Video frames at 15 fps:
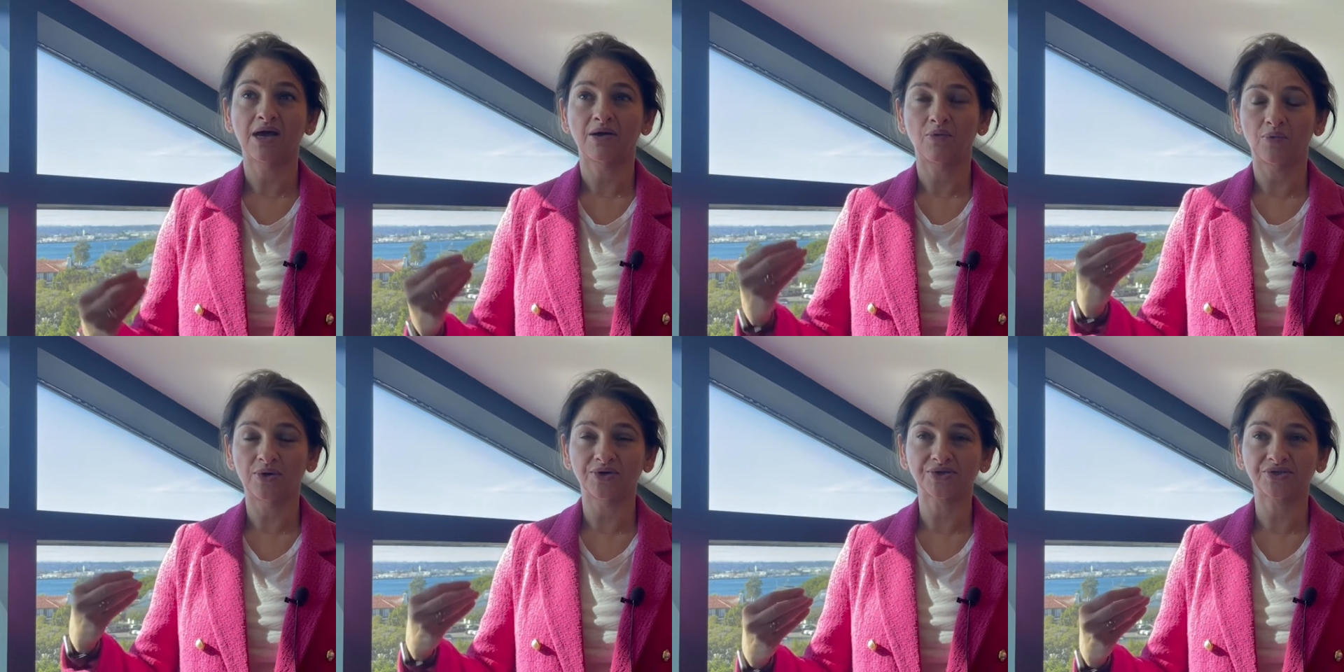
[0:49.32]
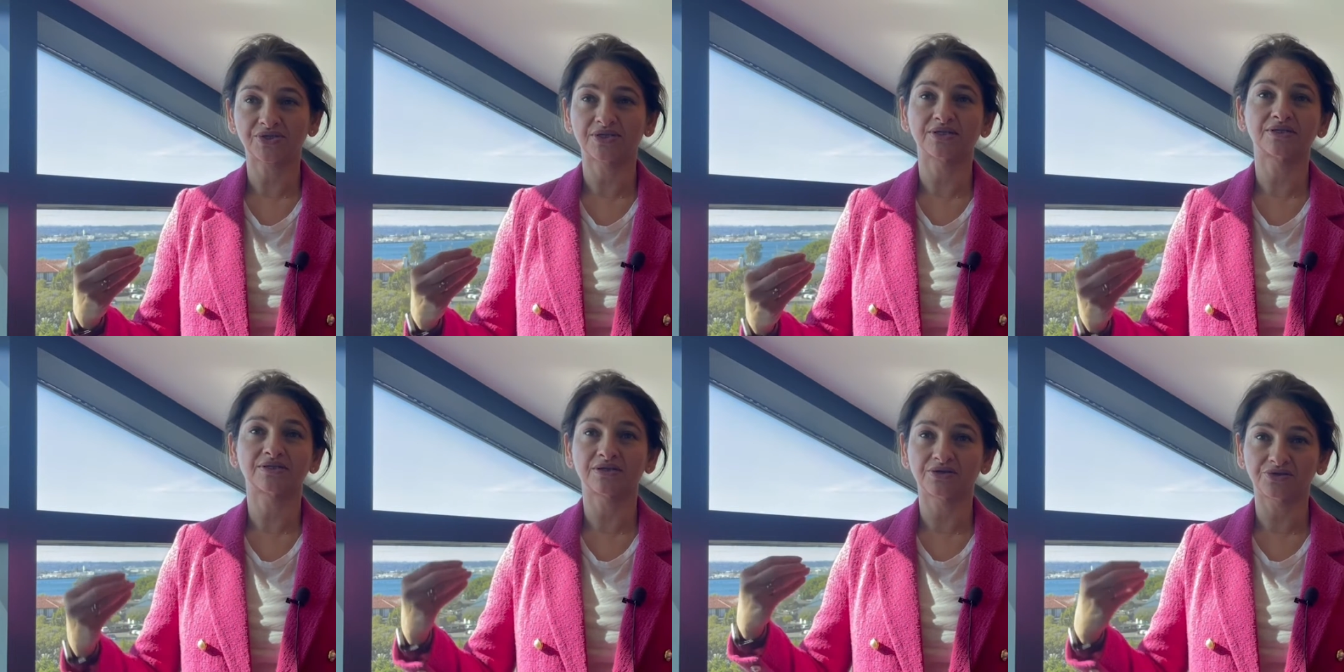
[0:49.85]

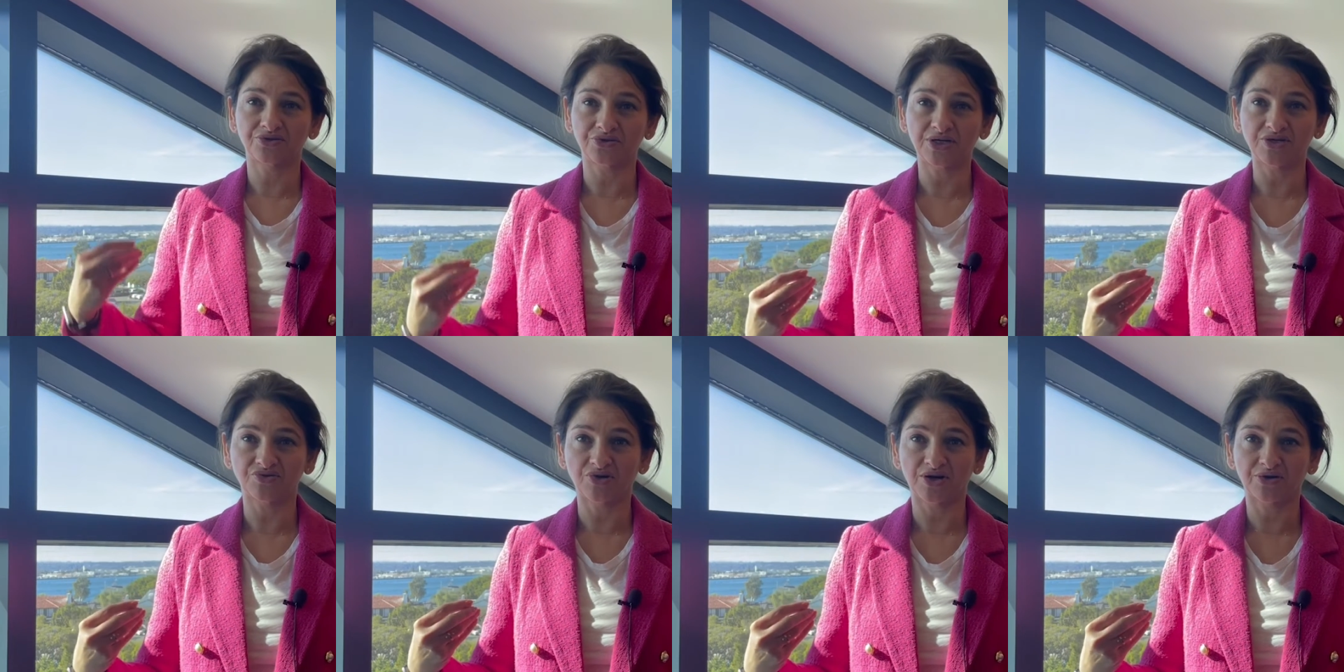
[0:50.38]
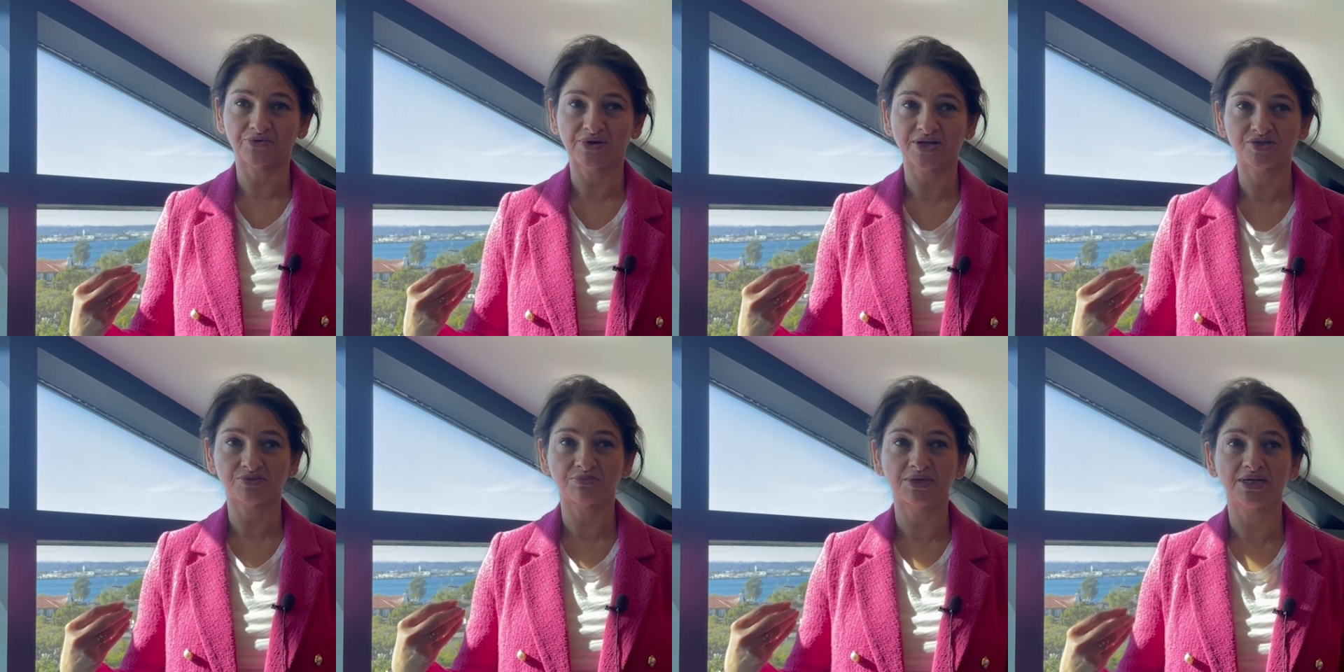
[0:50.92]
versus a 3-drug
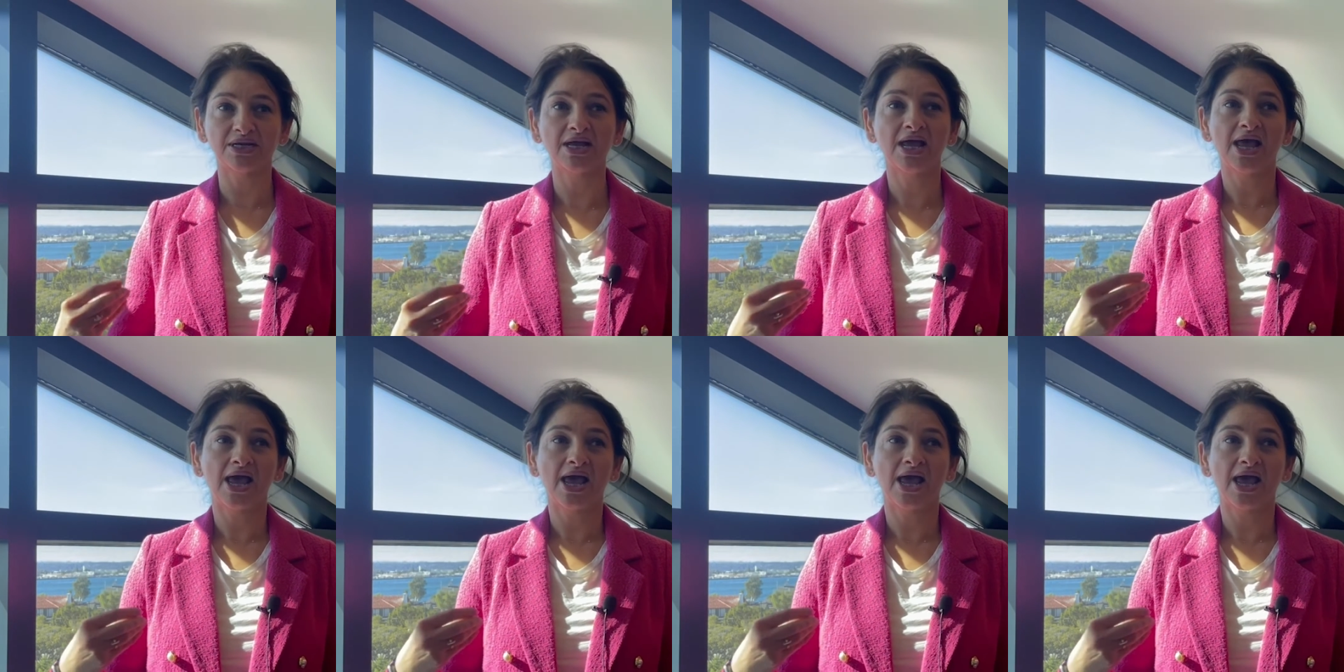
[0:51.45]
regimen.